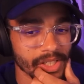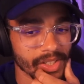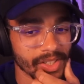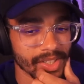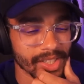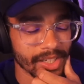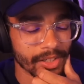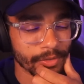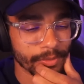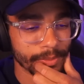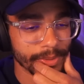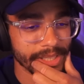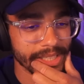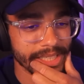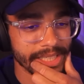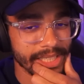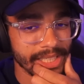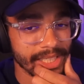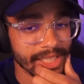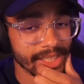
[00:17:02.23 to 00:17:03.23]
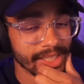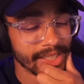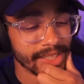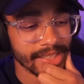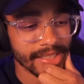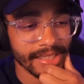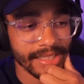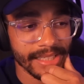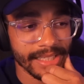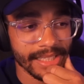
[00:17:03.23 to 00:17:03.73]
and stuff, but
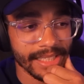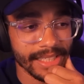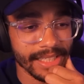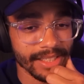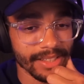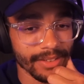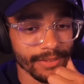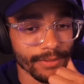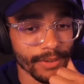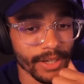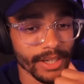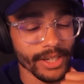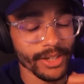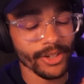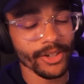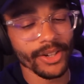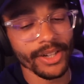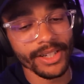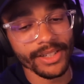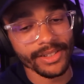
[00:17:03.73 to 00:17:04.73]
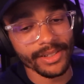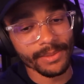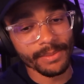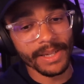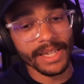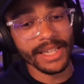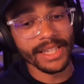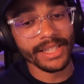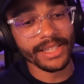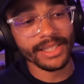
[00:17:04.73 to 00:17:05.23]
this is fucking crazy,
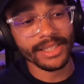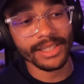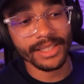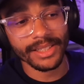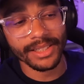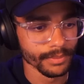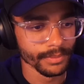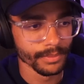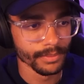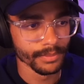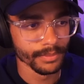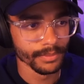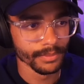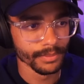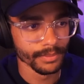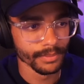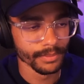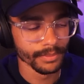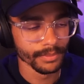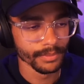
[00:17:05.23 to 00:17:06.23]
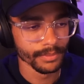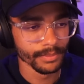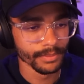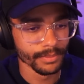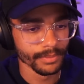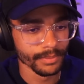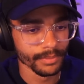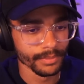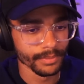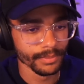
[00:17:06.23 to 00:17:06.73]
man. The only way
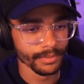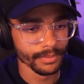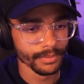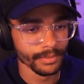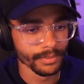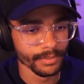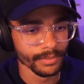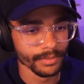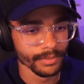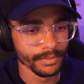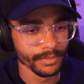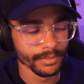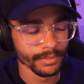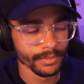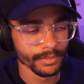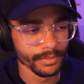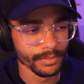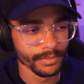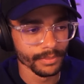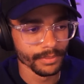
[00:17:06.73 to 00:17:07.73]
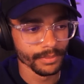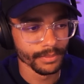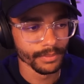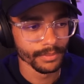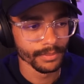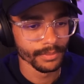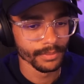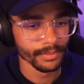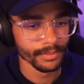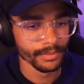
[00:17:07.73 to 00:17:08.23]
to properly slice
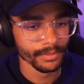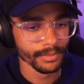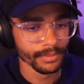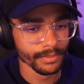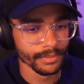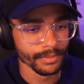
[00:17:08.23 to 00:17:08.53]
tomatoes